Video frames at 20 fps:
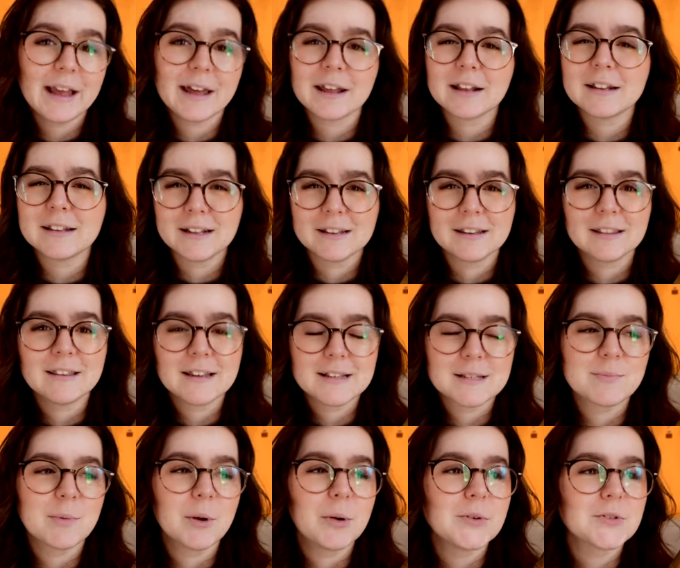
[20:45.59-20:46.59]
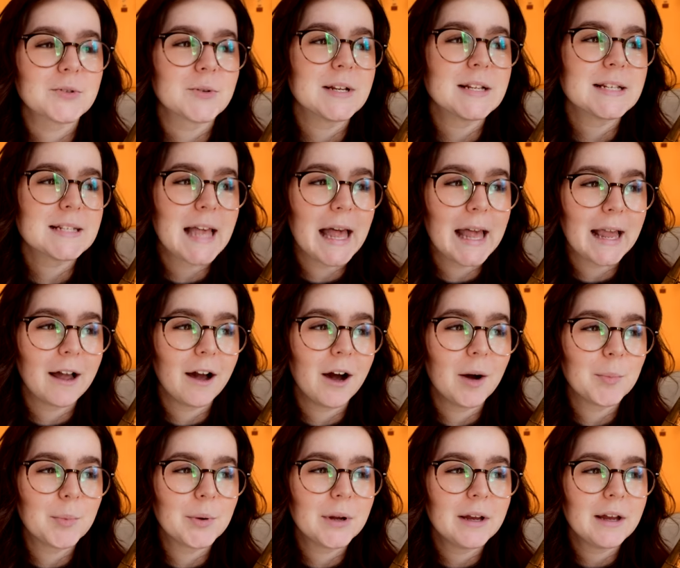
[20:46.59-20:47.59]
And I think this book was really setting
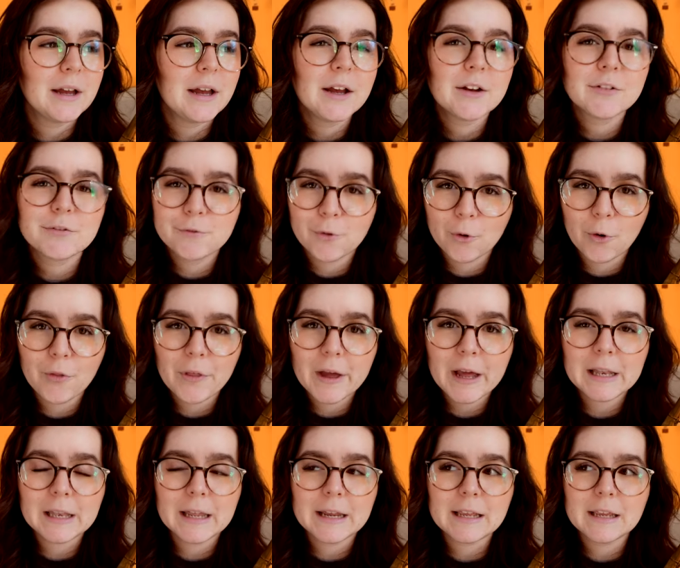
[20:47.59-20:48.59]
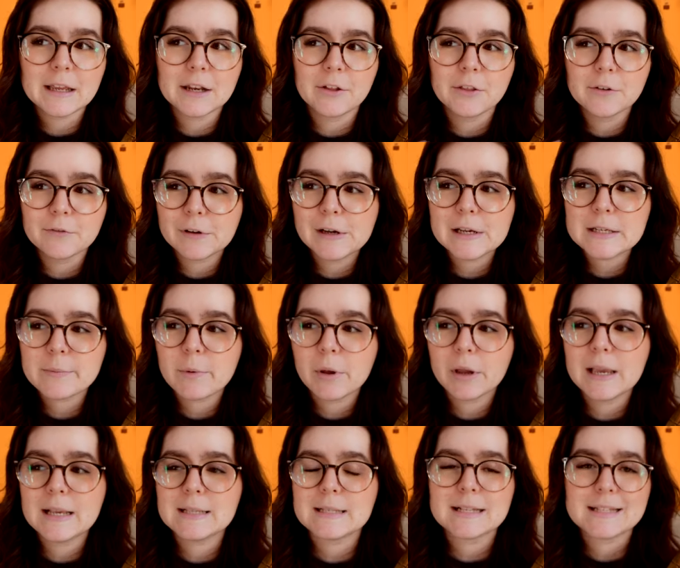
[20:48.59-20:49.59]
up for that. Like, you know, the first
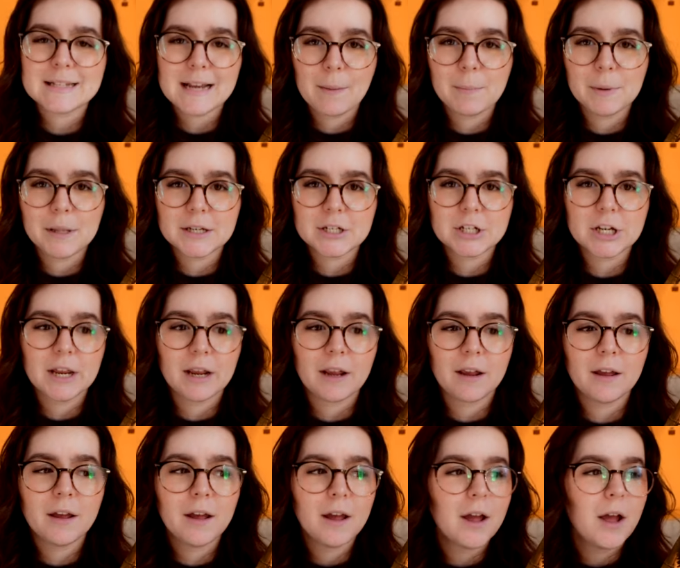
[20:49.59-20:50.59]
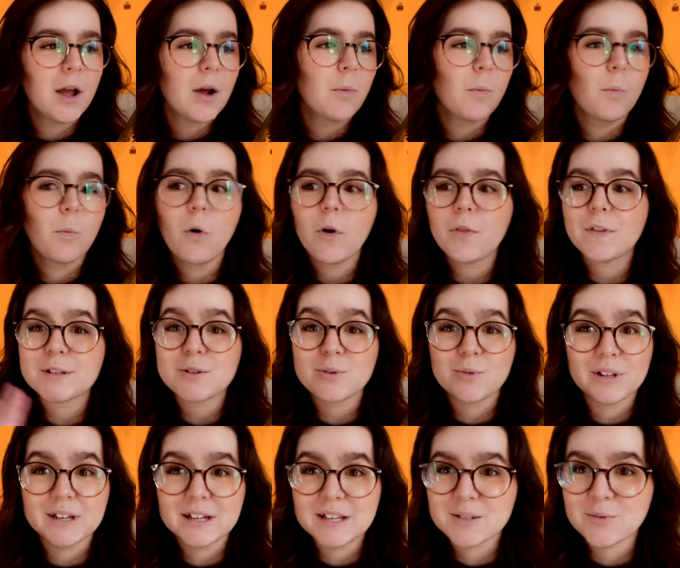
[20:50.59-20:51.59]
book, he's establishing what this
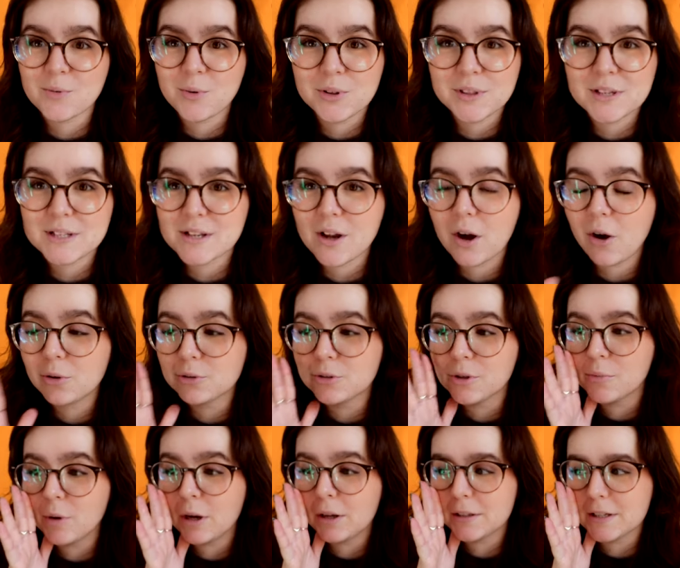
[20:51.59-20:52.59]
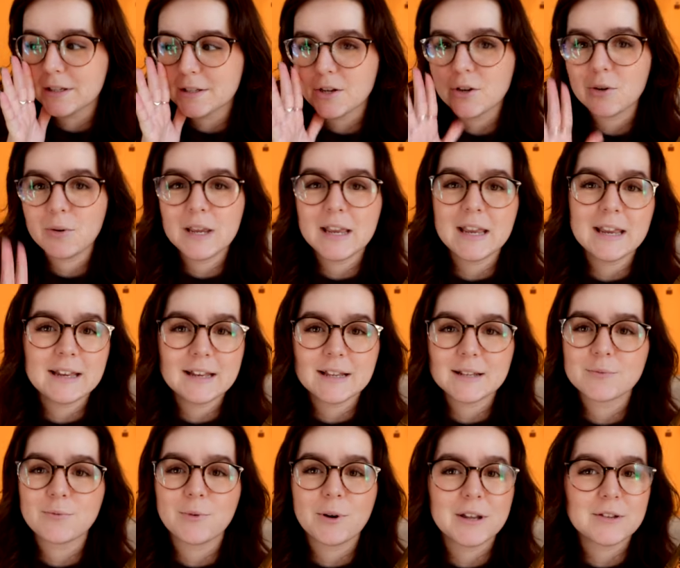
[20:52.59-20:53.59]
all is, what this whole new world is, who he
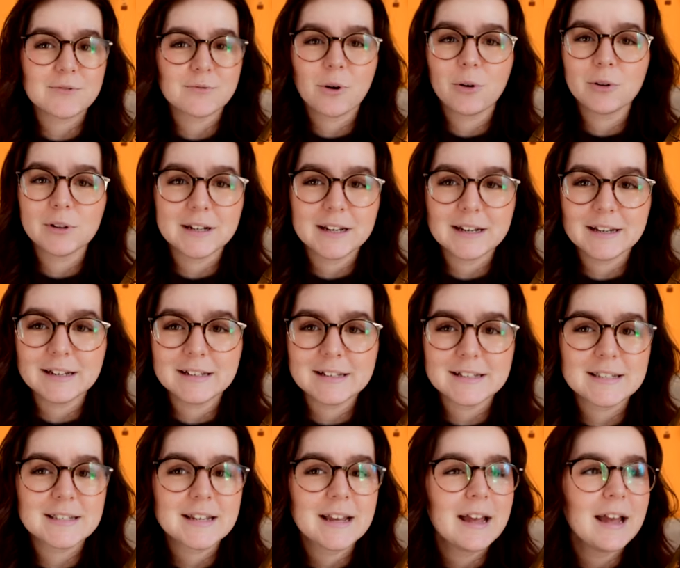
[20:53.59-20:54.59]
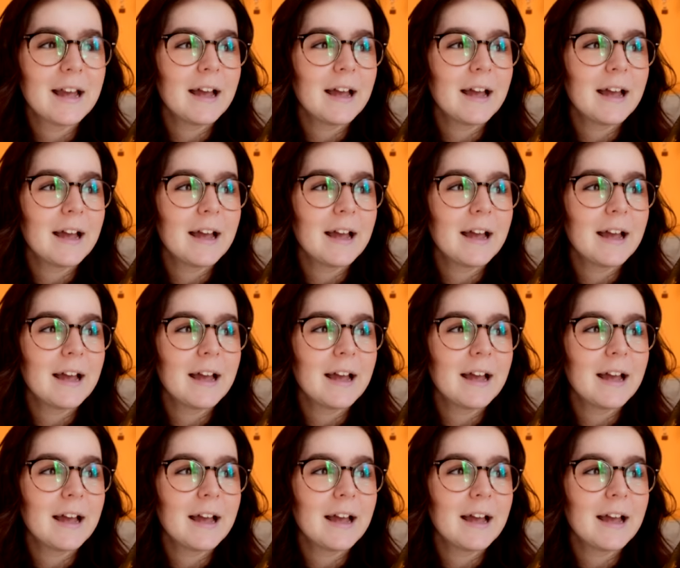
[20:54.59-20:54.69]
is, what his role in it is.